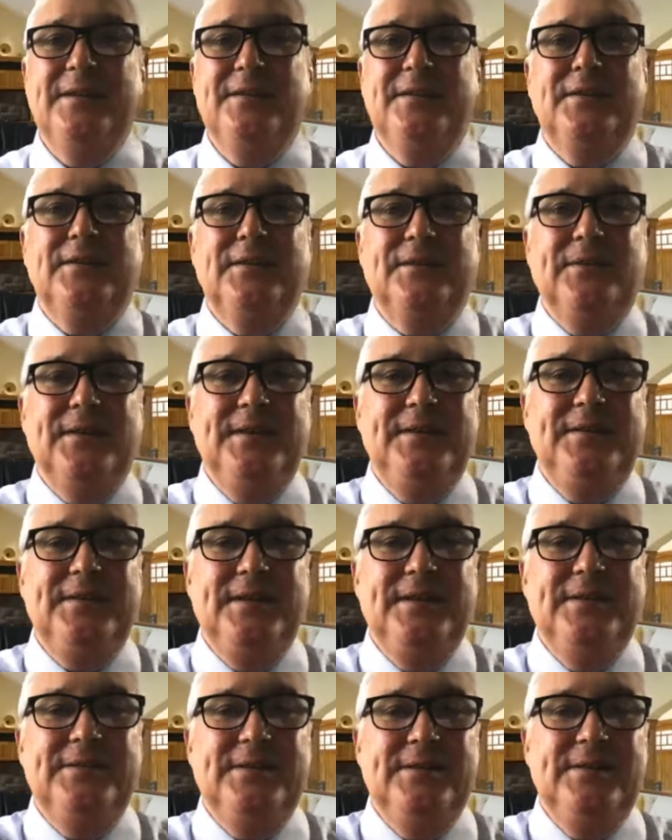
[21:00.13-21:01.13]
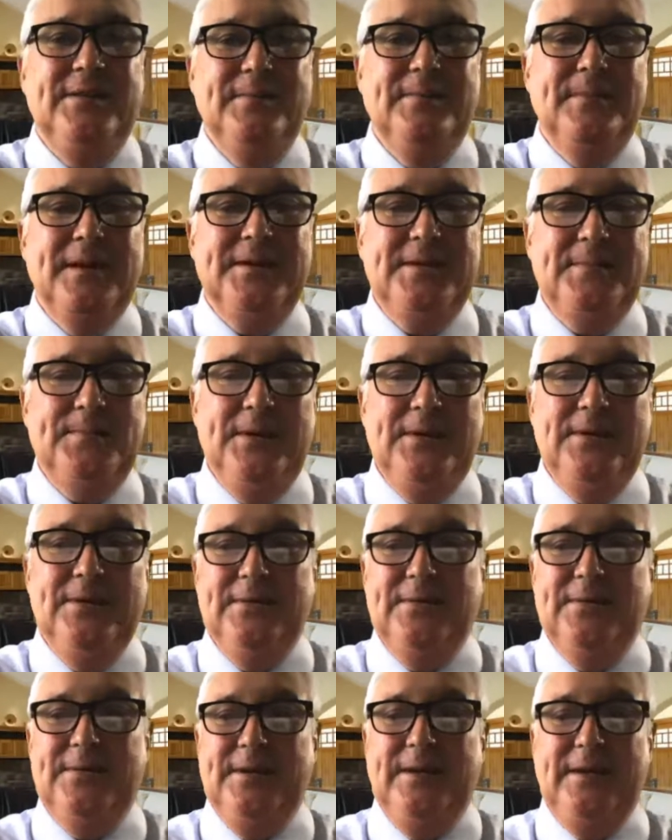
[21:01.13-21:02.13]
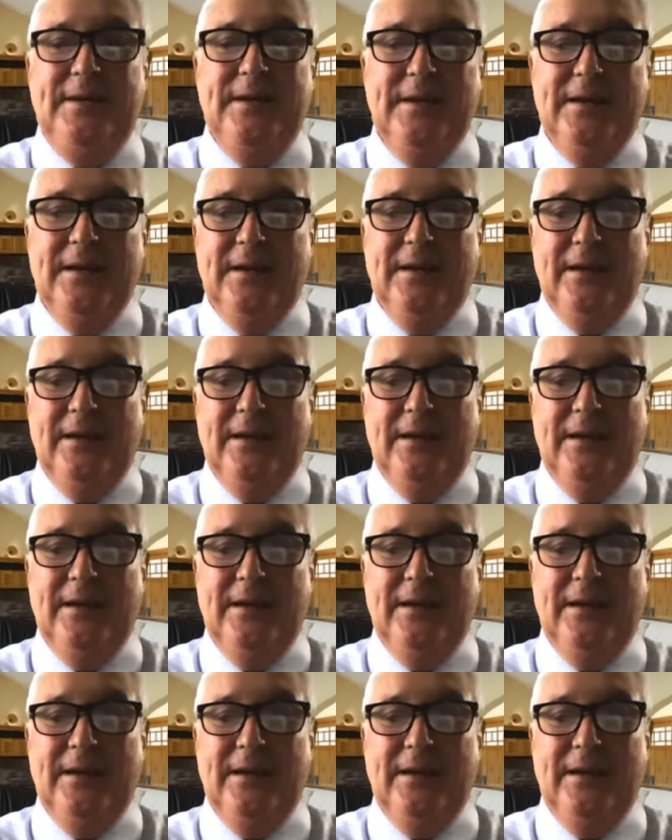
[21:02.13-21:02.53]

the 3 things that you must be doing